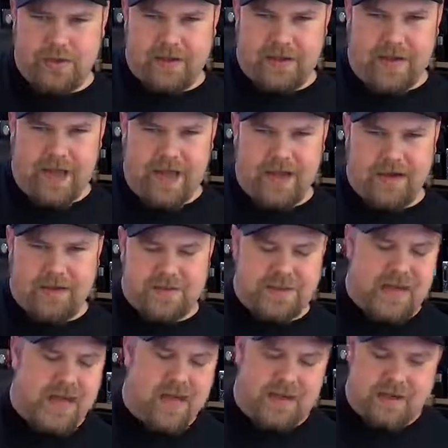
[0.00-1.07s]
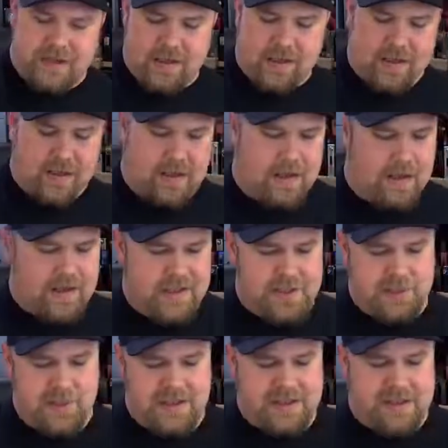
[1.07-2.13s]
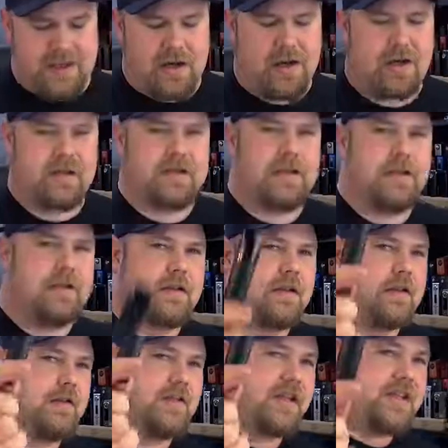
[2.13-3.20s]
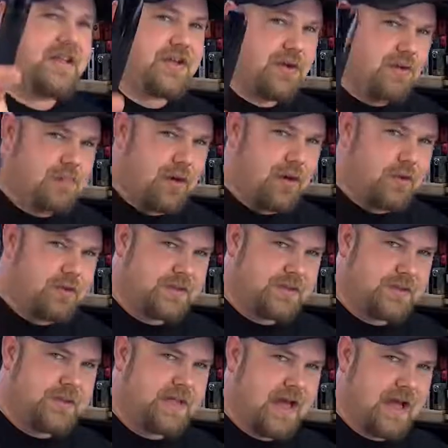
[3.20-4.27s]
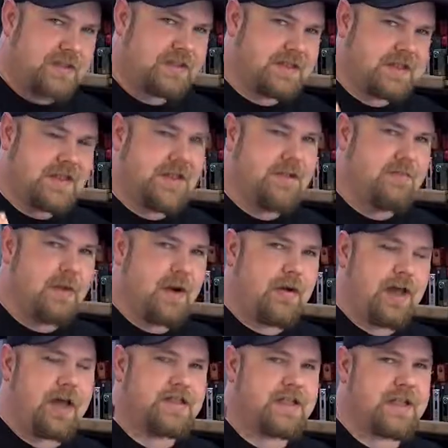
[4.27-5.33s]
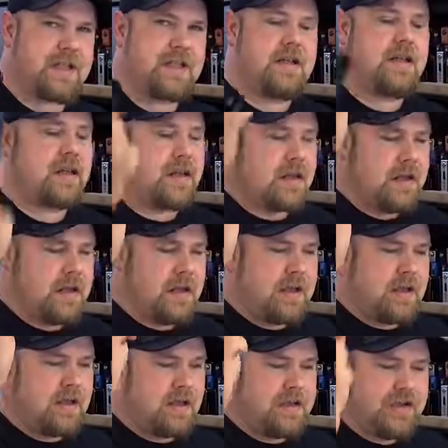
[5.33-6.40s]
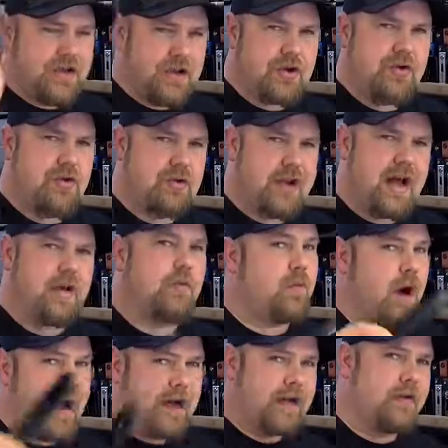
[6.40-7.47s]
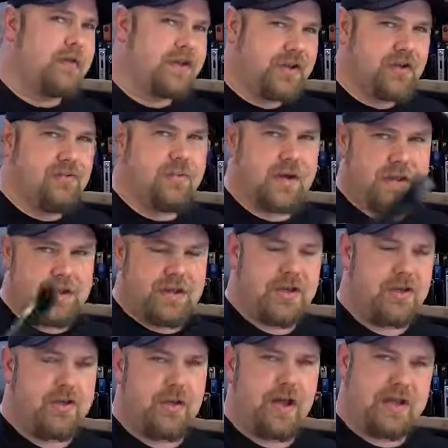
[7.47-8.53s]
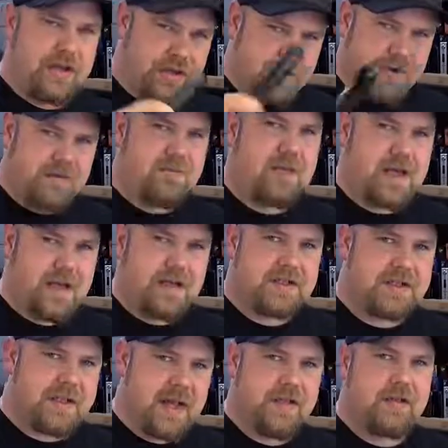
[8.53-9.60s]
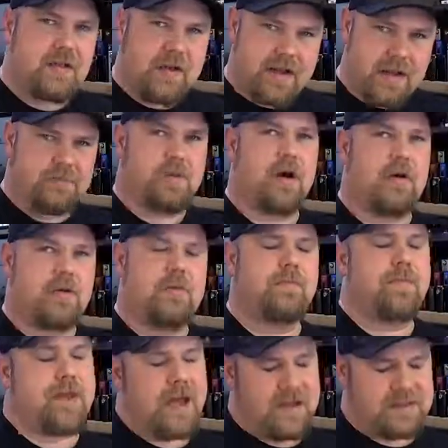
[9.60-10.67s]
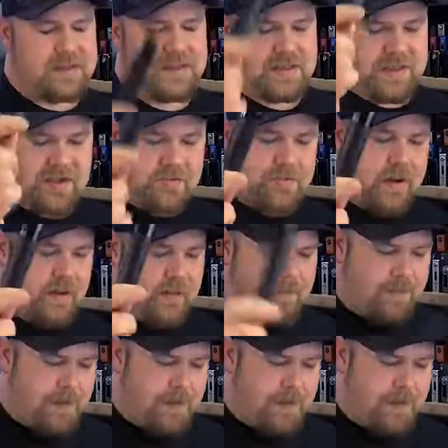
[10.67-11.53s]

Kangertech. This one is called the UBoat. Yes, the UBoat as in you, not Y-O-U, but you, like you and me together in a boat. Yes, the UBoat.